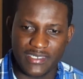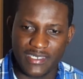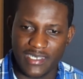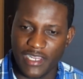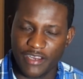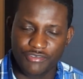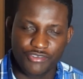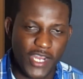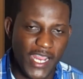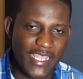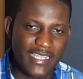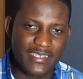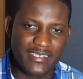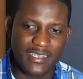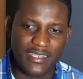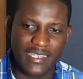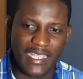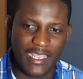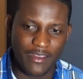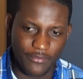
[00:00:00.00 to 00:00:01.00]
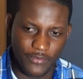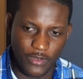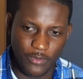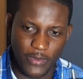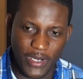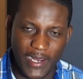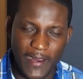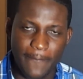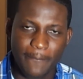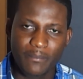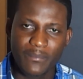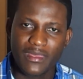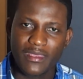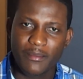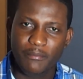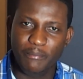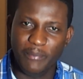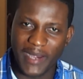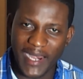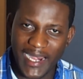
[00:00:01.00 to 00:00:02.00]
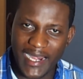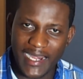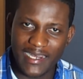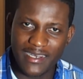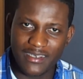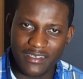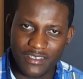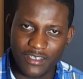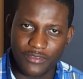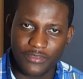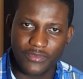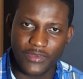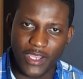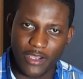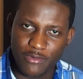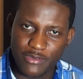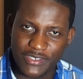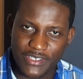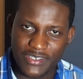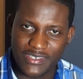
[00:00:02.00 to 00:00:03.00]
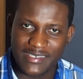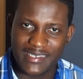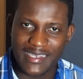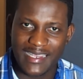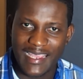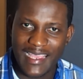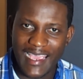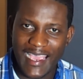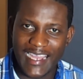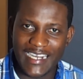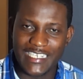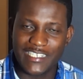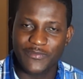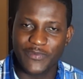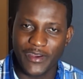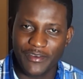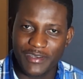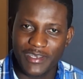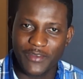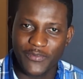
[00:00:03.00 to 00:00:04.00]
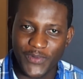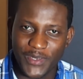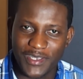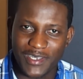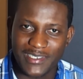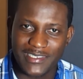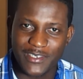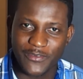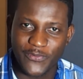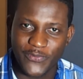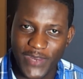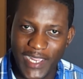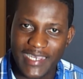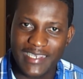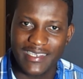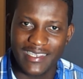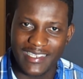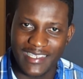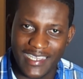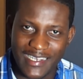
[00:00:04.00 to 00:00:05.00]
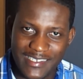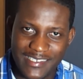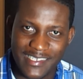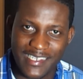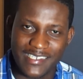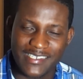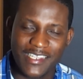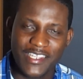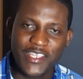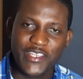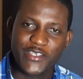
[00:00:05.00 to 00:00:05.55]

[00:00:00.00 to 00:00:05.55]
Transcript: They are rising everywhere by the thousands, and it's very difficult to fight against this.